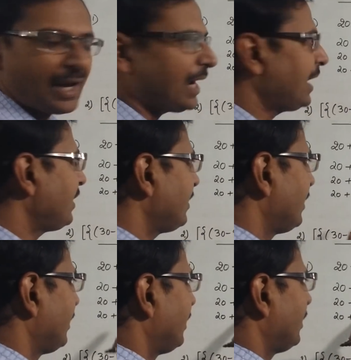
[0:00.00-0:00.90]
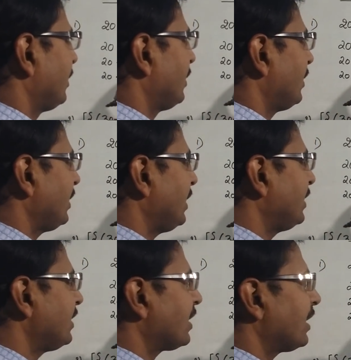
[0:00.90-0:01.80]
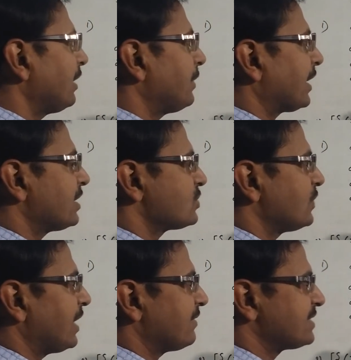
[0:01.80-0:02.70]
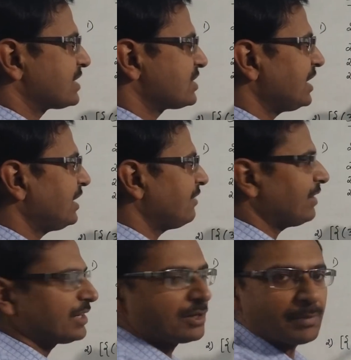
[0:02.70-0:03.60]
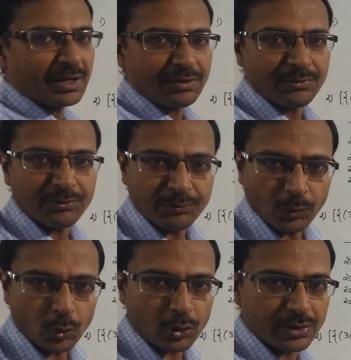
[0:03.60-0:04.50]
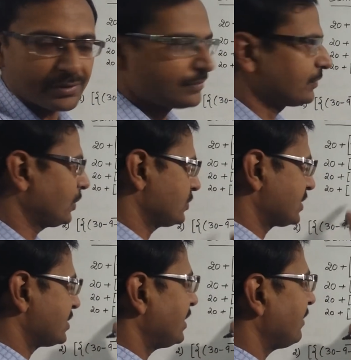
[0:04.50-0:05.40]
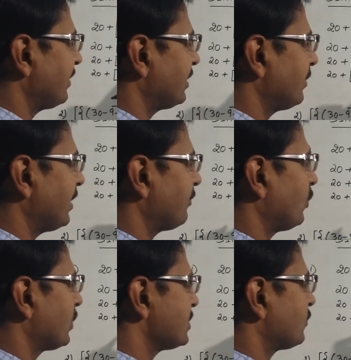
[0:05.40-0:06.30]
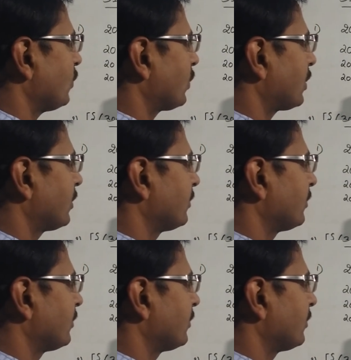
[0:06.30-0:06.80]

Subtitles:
and in the curly brackets we have 16 divided by 4. Now 16 divided by 4 is 4.